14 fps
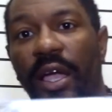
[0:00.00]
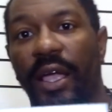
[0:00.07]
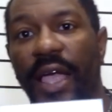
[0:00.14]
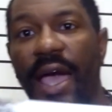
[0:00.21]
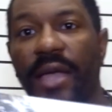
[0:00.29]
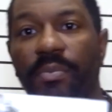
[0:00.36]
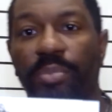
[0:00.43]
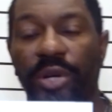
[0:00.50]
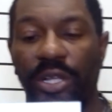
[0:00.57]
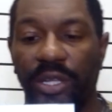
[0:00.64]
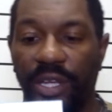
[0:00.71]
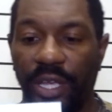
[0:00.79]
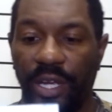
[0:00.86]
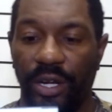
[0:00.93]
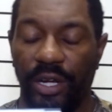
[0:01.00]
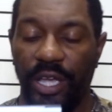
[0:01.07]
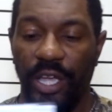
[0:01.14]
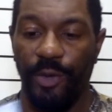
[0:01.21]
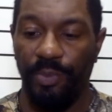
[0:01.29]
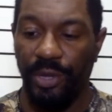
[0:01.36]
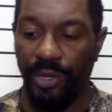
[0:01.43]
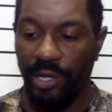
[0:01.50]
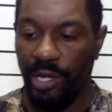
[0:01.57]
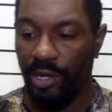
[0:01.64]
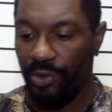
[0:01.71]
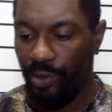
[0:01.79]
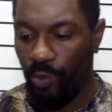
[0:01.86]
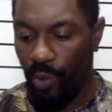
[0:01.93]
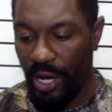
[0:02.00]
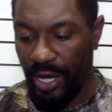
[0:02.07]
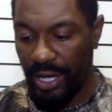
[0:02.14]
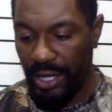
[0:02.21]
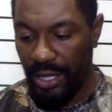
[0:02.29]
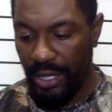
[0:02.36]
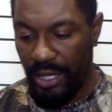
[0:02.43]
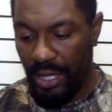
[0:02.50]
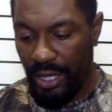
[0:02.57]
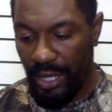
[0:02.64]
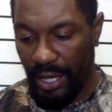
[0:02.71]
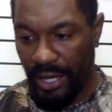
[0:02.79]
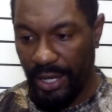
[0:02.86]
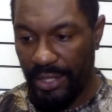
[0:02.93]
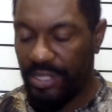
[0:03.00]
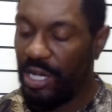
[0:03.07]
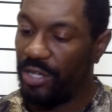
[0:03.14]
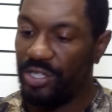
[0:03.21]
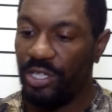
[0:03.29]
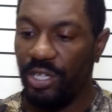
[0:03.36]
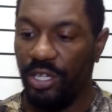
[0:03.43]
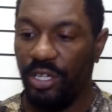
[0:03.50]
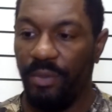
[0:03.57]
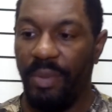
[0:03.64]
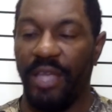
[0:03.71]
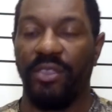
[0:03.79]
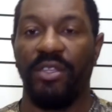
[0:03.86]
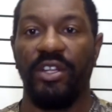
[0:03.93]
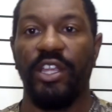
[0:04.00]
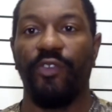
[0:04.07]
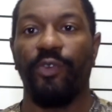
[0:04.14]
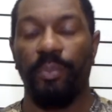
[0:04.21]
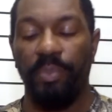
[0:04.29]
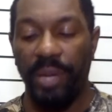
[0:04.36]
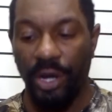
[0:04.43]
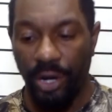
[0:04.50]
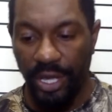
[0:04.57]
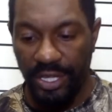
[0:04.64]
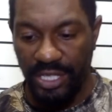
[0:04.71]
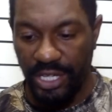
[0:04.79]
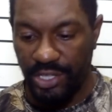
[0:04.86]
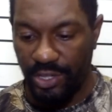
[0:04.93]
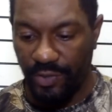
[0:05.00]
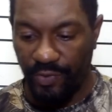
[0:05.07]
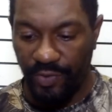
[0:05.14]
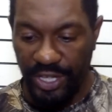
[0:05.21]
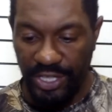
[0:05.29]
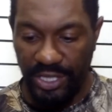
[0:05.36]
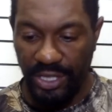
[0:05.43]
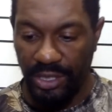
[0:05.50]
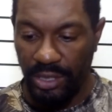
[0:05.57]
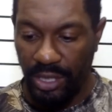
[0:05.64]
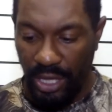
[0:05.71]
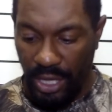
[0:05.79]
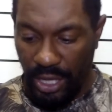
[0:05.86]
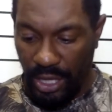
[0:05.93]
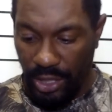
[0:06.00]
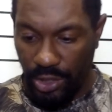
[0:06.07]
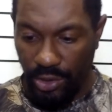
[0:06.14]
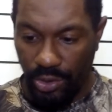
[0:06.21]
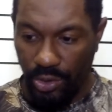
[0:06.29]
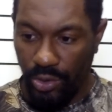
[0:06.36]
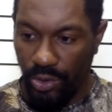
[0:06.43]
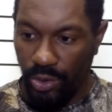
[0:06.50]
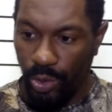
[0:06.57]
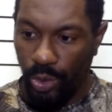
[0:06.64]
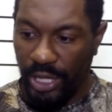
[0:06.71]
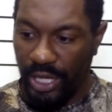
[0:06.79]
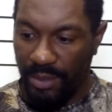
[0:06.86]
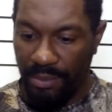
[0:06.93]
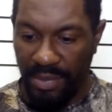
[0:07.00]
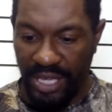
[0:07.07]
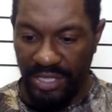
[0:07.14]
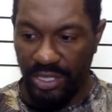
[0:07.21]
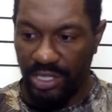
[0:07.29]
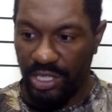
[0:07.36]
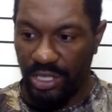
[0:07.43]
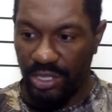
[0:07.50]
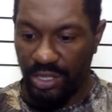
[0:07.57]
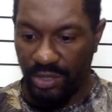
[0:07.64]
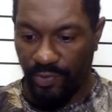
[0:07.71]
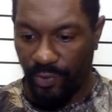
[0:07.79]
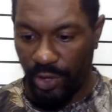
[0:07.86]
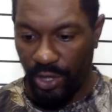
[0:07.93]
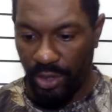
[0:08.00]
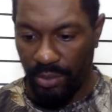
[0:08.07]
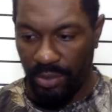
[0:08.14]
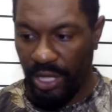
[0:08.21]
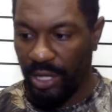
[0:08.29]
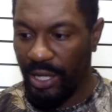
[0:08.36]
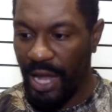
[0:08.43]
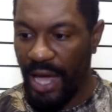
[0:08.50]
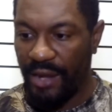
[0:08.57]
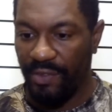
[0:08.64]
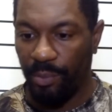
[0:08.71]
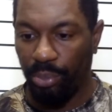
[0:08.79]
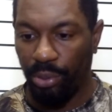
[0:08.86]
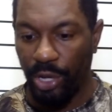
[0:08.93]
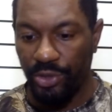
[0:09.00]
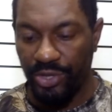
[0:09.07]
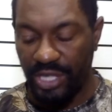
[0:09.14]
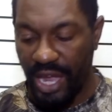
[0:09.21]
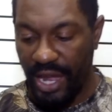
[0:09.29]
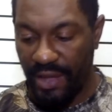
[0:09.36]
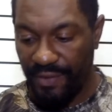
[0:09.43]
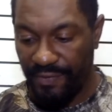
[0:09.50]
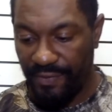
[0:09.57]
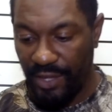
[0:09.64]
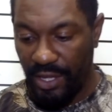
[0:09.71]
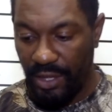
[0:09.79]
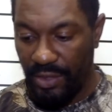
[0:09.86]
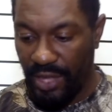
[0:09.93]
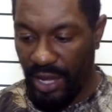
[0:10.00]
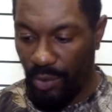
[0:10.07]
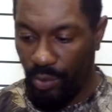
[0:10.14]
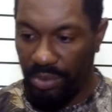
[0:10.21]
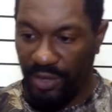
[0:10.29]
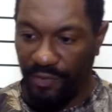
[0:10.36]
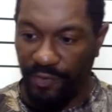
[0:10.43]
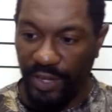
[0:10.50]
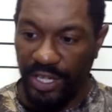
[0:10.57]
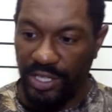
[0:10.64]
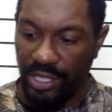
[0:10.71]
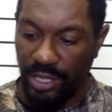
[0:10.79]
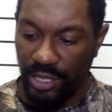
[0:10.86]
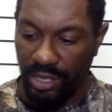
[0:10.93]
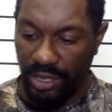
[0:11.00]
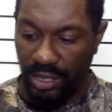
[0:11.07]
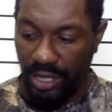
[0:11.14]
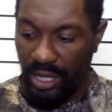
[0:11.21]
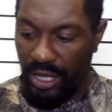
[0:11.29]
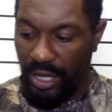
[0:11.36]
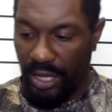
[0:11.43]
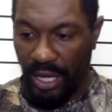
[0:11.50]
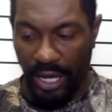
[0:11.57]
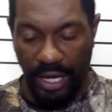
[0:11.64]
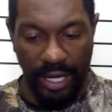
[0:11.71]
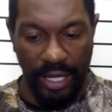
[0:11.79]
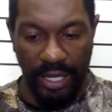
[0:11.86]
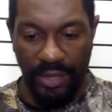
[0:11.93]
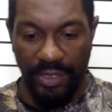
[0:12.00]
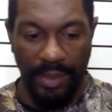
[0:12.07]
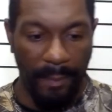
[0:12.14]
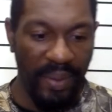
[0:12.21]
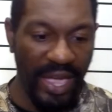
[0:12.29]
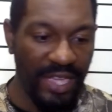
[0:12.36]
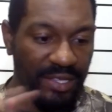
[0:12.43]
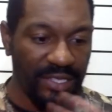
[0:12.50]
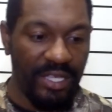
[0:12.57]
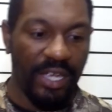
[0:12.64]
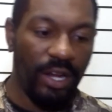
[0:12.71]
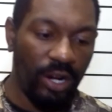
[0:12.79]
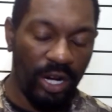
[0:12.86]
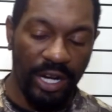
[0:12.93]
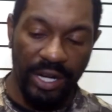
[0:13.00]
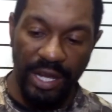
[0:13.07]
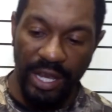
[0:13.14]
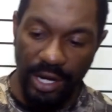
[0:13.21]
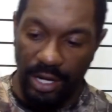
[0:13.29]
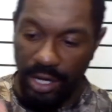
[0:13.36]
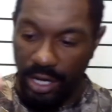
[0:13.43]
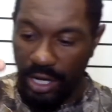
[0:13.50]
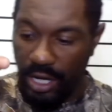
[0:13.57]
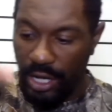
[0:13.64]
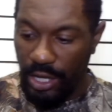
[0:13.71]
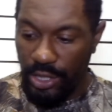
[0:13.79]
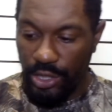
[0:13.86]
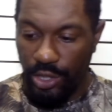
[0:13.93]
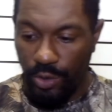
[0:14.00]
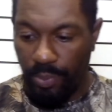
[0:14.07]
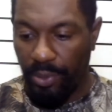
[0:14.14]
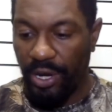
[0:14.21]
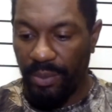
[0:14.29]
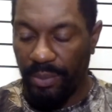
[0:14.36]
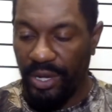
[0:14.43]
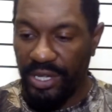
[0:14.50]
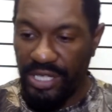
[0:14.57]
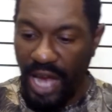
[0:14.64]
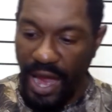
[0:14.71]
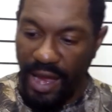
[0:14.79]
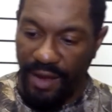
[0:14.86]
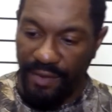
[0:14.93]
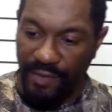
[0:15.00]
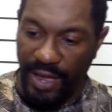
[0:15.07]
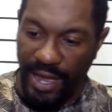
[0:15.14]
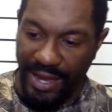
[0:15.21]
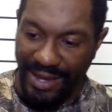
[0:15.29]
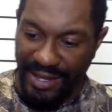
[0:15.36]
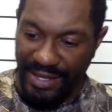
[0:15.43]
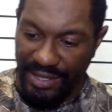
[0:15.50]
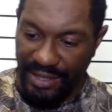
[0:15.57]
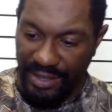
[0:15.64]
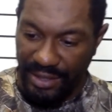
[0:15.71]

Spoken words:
guide booklet here to help you along the way. Talks to you about the different periods that you're fishing. You get messages from a lot of the pro staff that will be featured. The baits that are in here, you pretty much have a